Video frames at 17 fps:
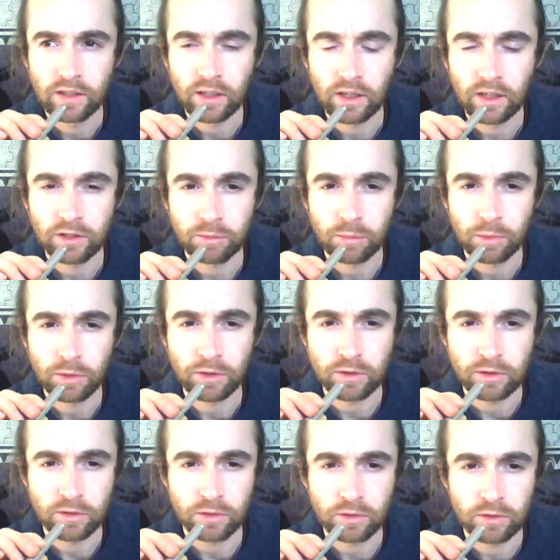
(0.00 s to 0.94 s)
our
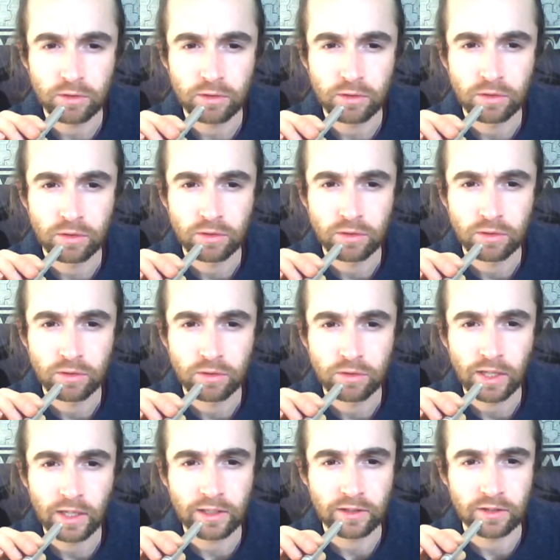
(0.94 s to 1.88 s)
spiritual
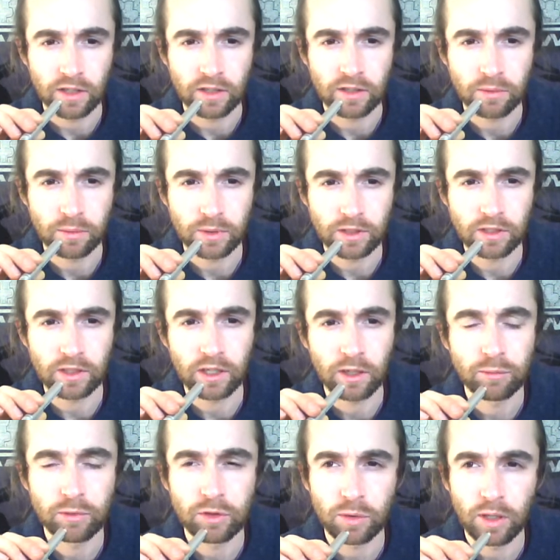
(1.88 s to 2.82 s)
nature, we can
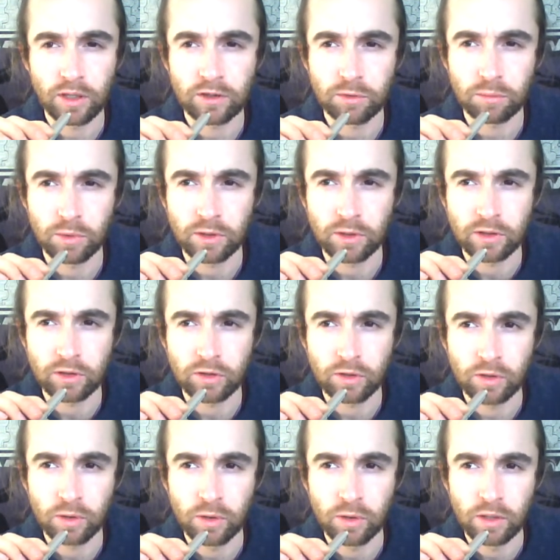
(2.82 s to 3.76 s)
come to our
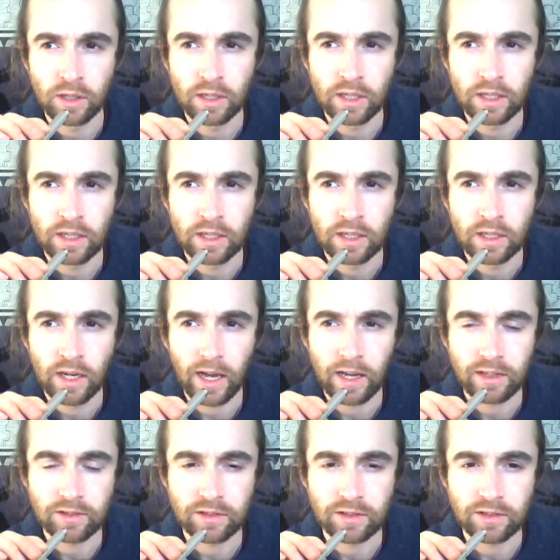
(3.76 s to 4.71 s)
spiritual
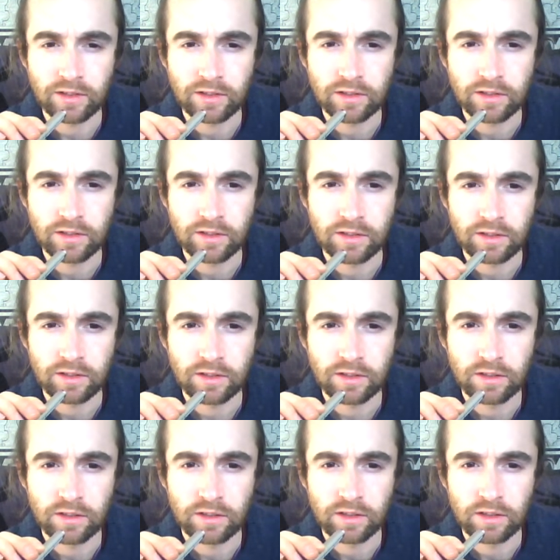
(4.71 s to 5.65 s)
essence,
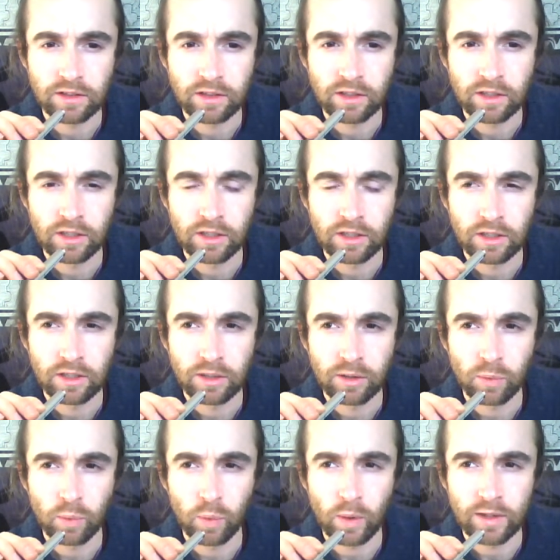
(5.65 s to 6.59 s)

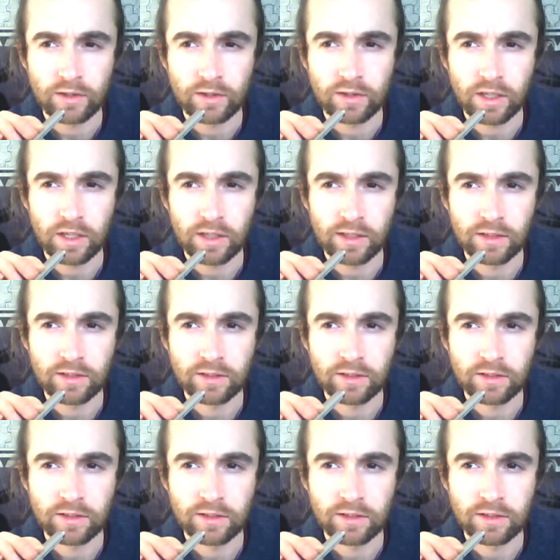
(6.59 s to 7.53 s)
which
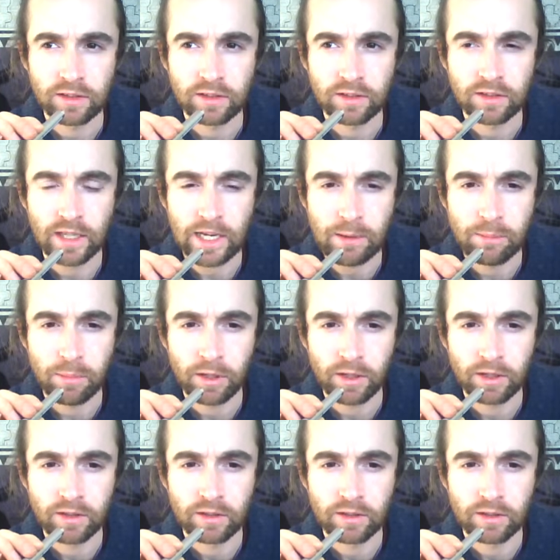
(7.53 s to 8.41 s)
is the deeper